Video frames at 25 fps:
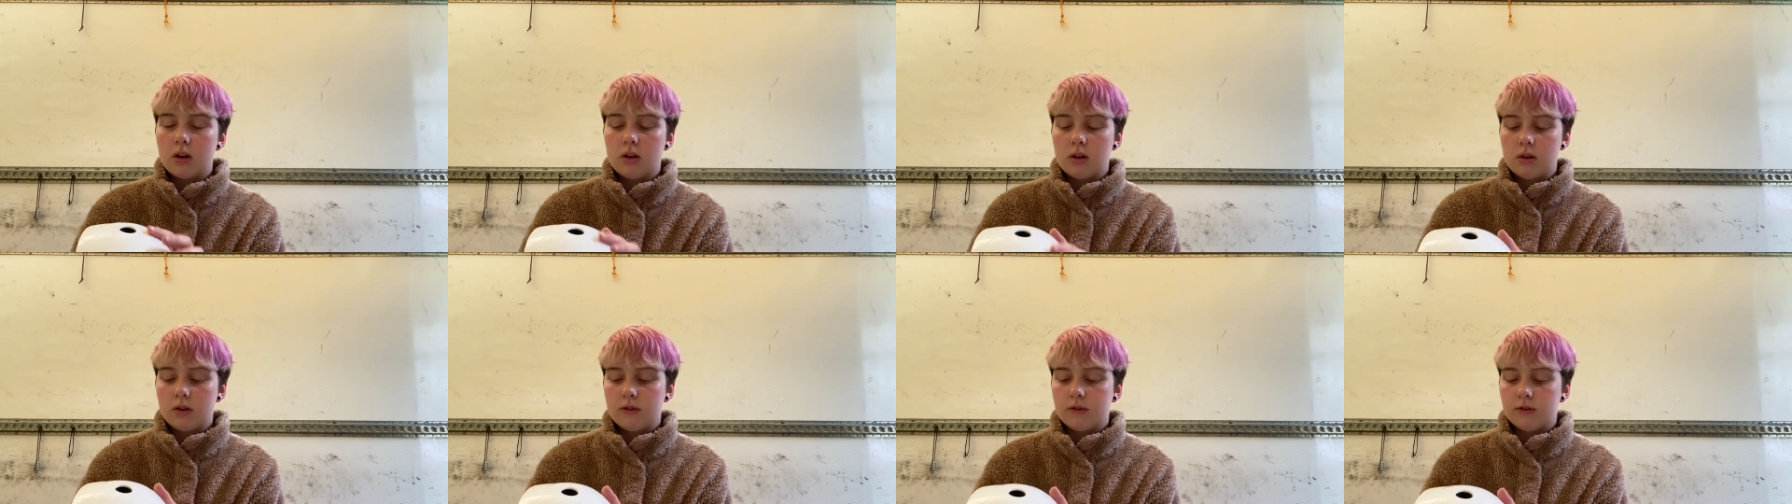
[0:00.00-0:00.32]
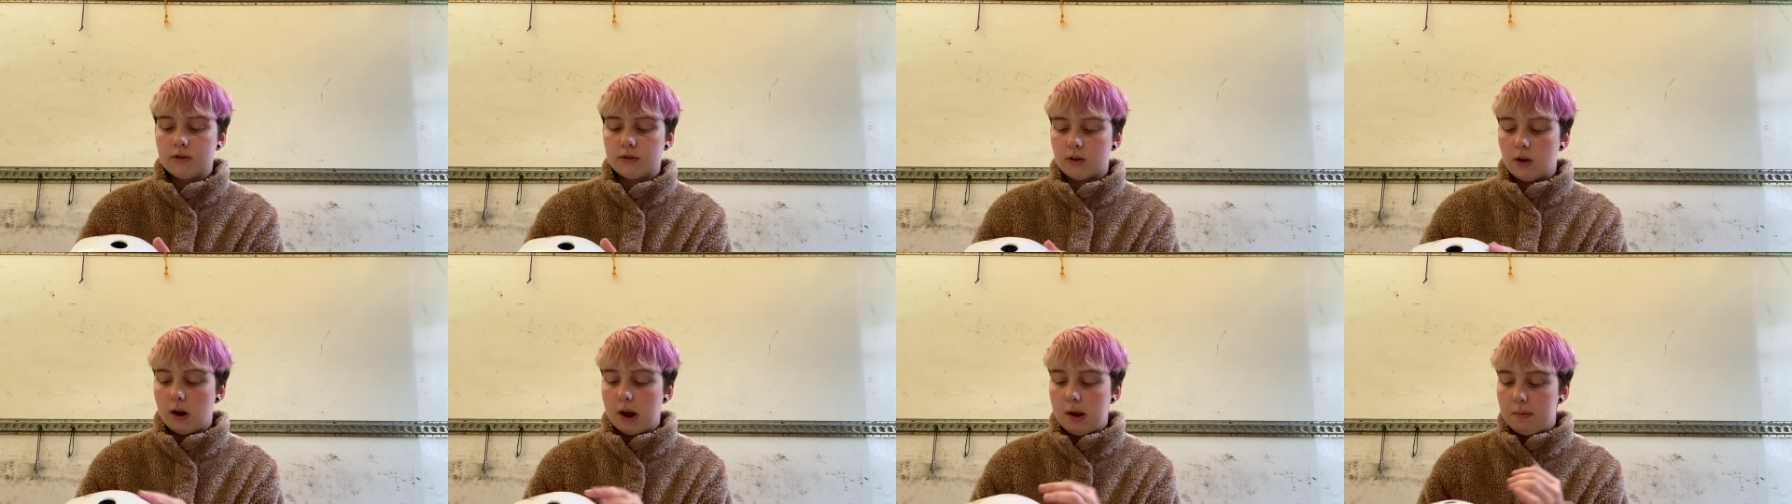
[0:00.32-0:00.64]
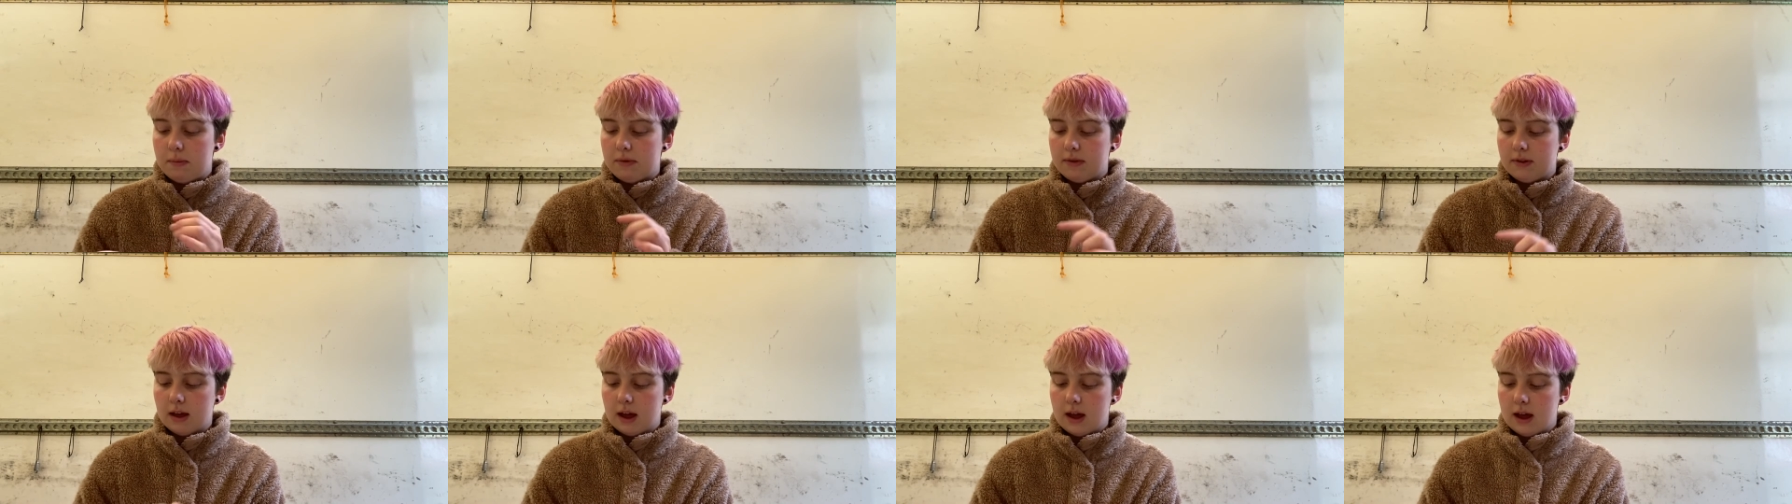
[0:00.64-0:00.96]

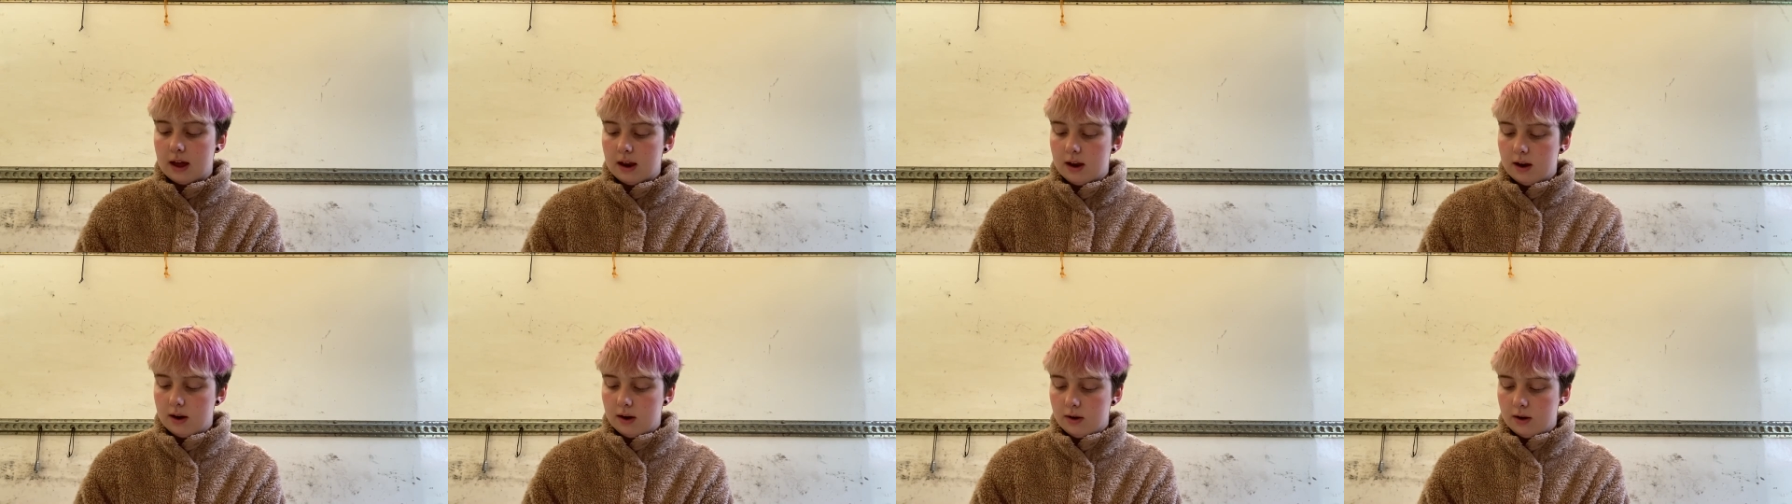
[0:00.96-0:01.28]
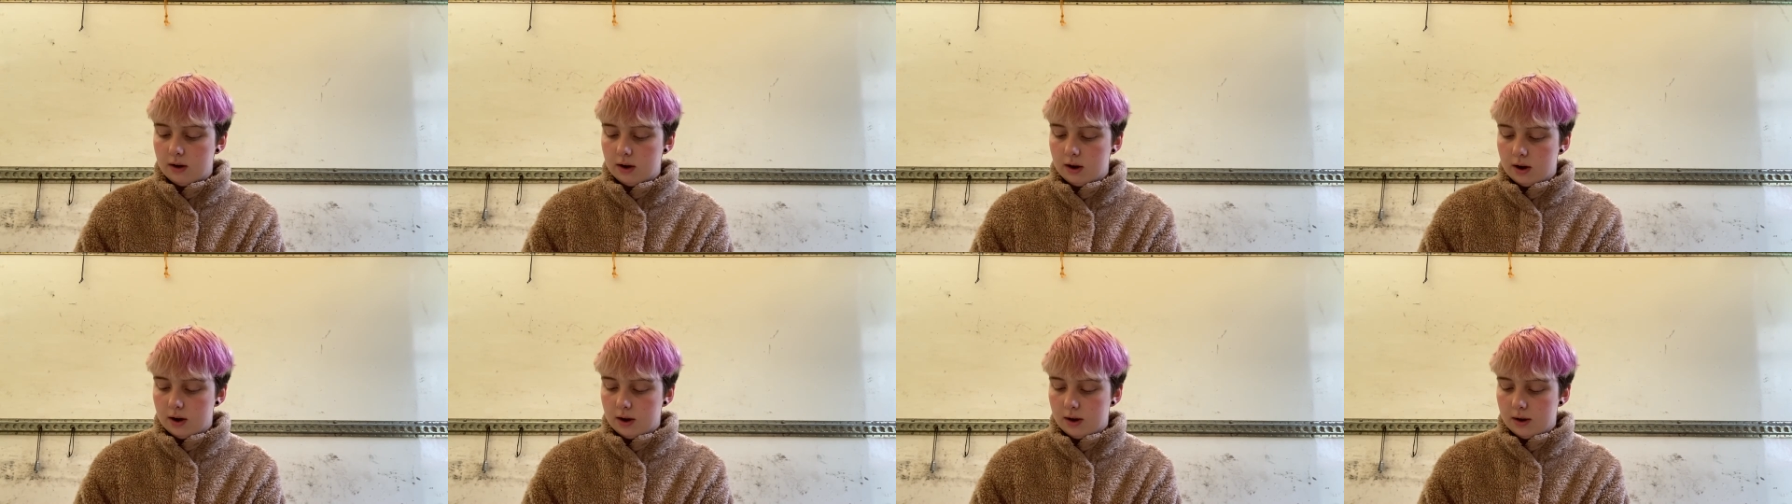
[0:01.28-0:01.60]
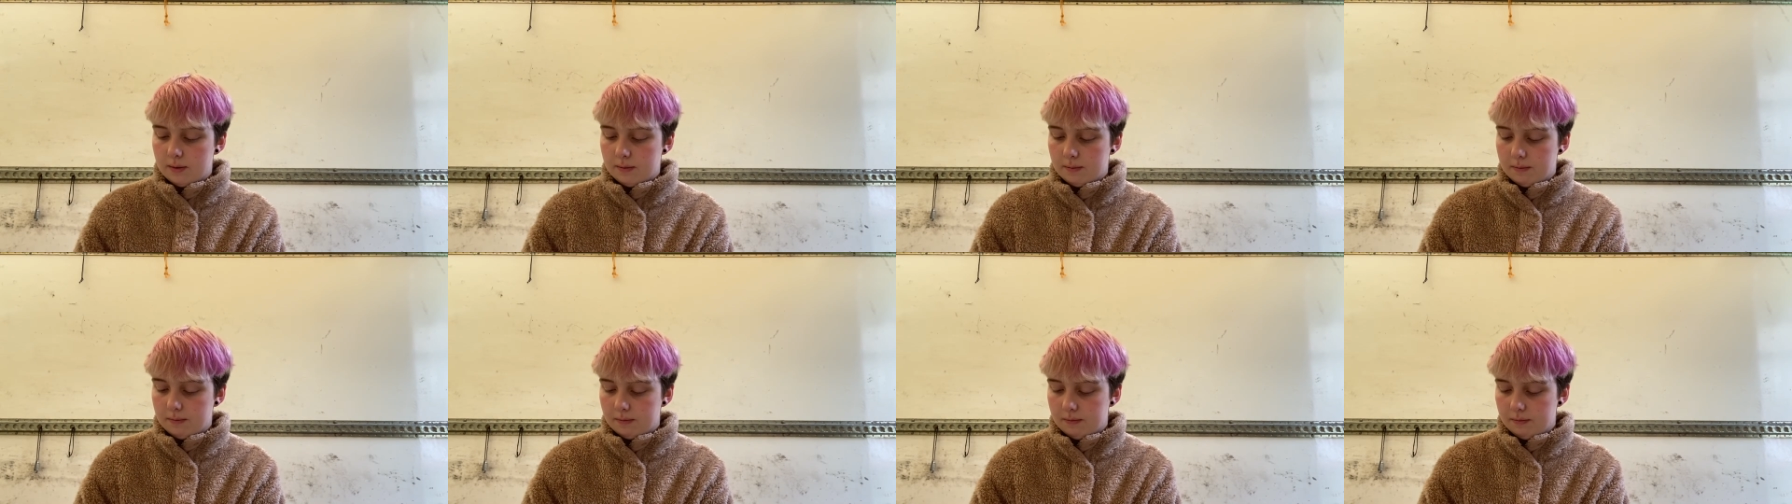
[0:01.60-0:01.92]
scrapes and
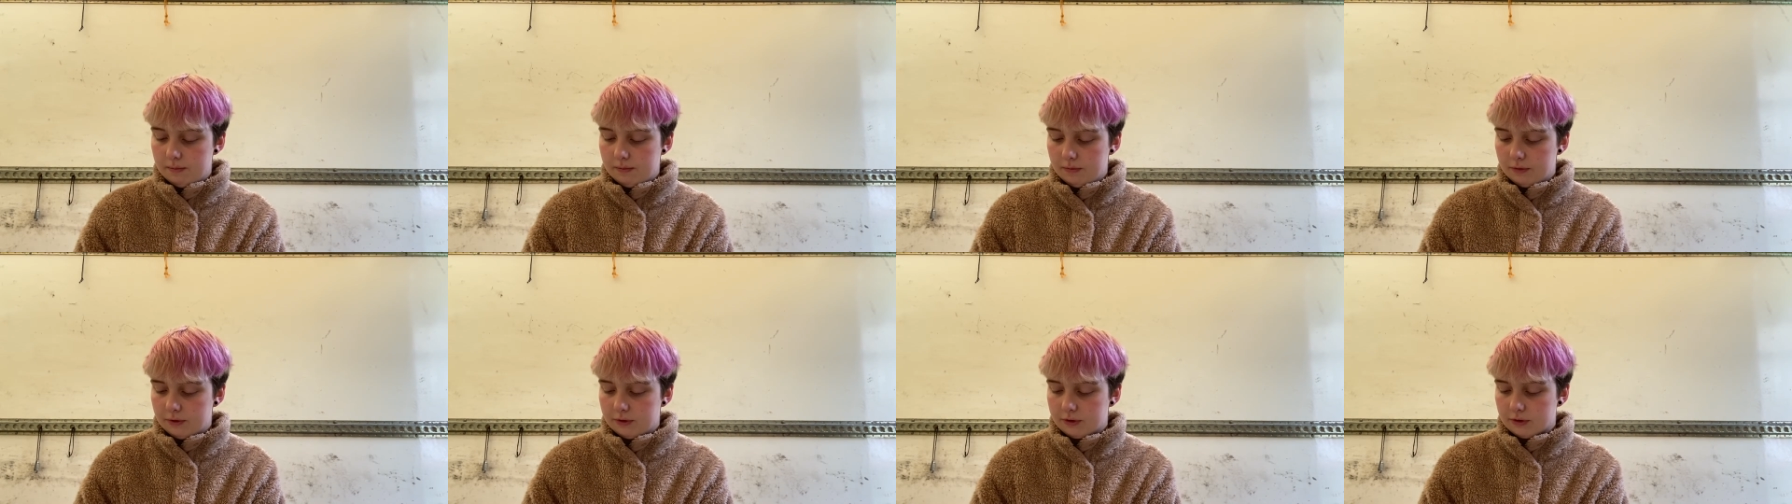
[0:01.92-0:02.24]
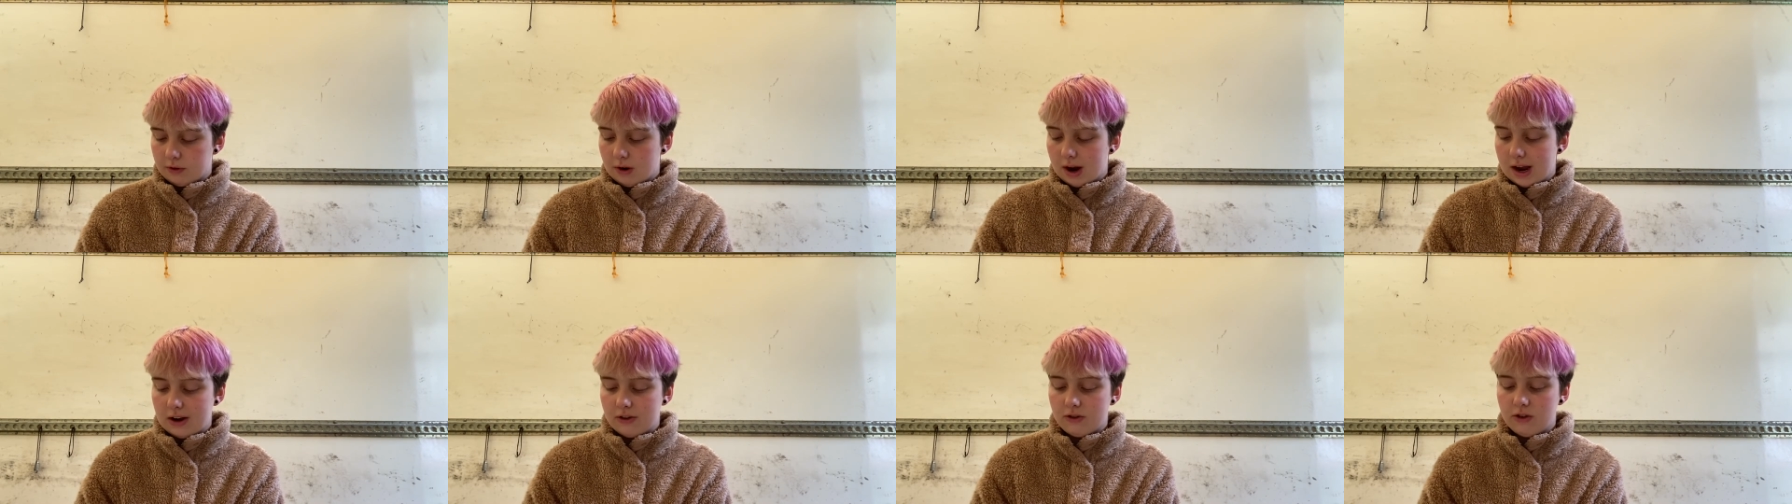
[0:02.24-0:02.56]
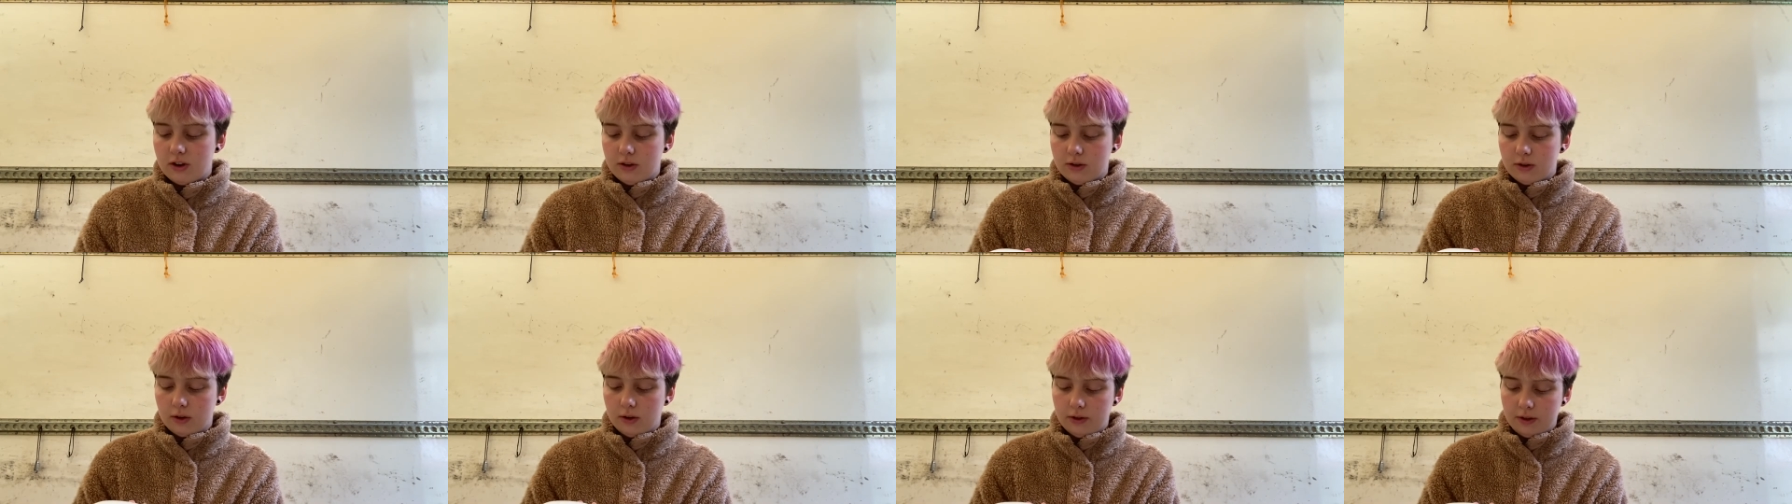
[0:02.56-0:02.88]
um,
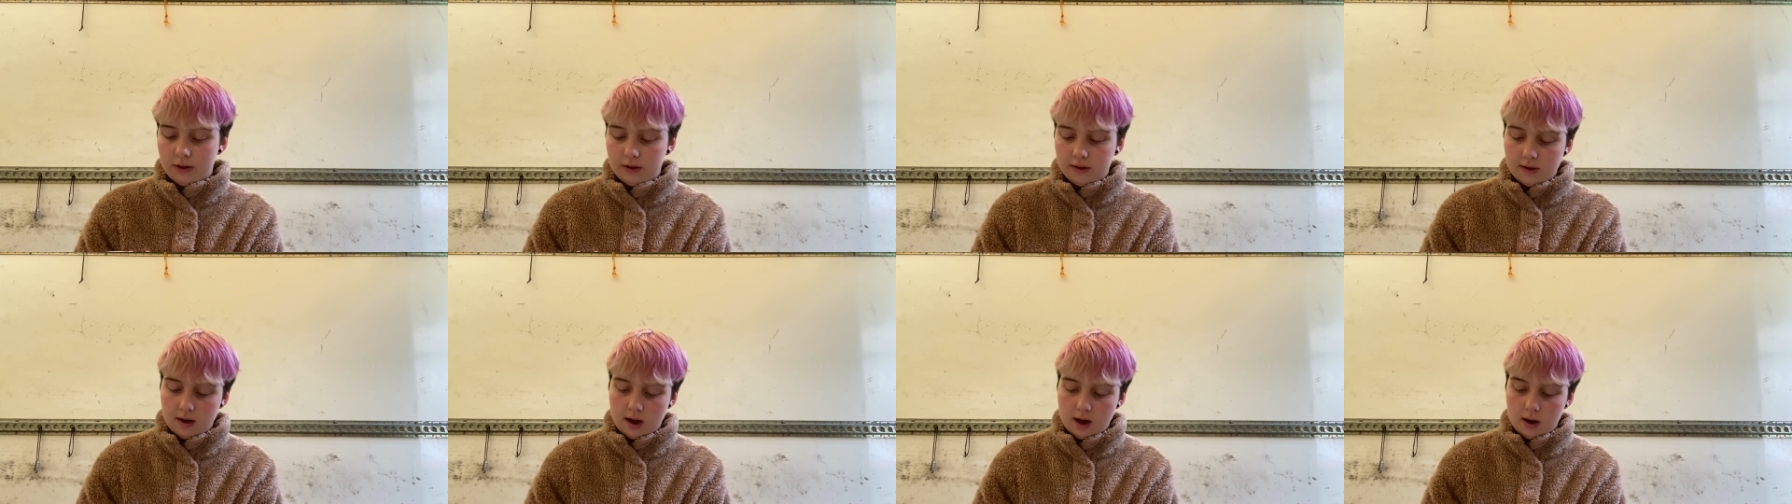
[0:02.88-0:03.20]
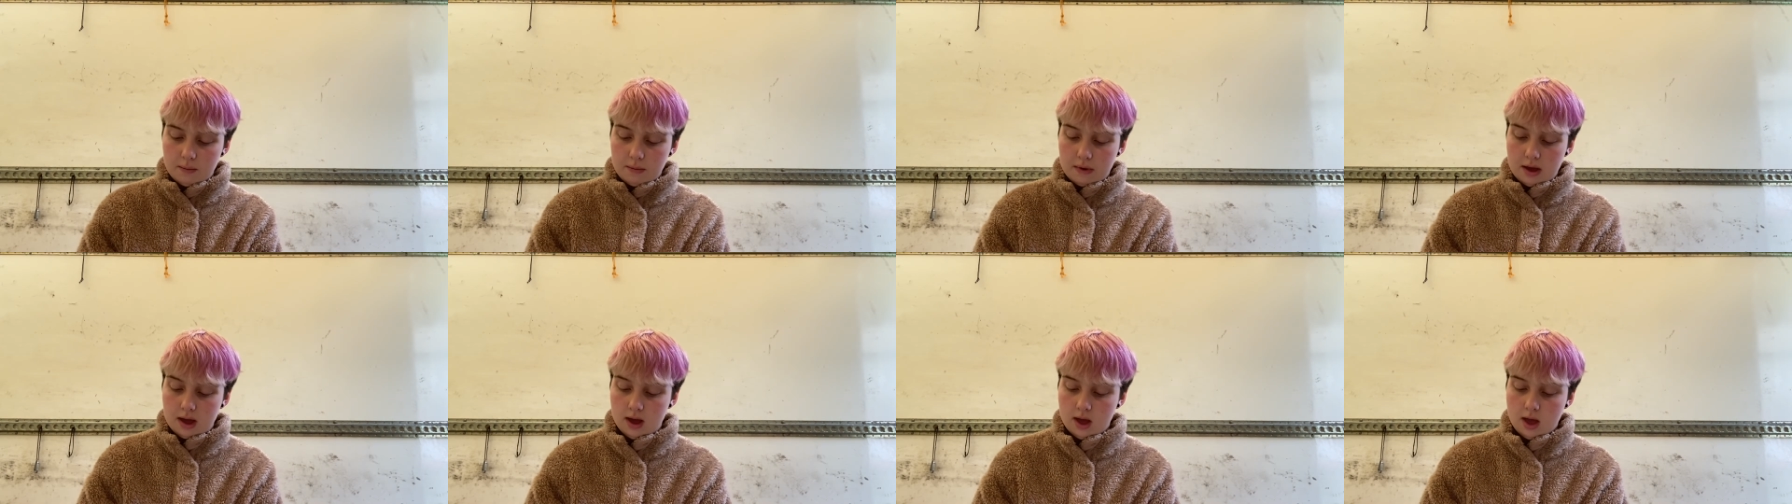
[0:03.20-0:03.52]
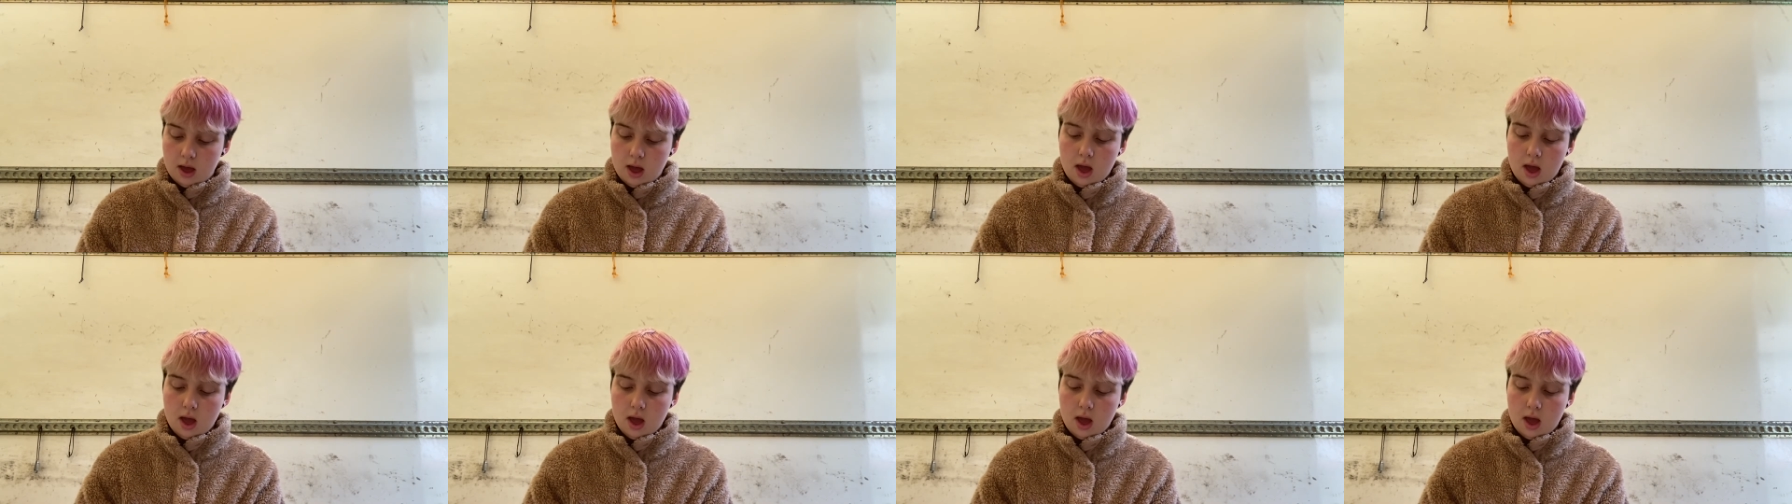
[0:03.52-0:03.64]
scratches on this helmet,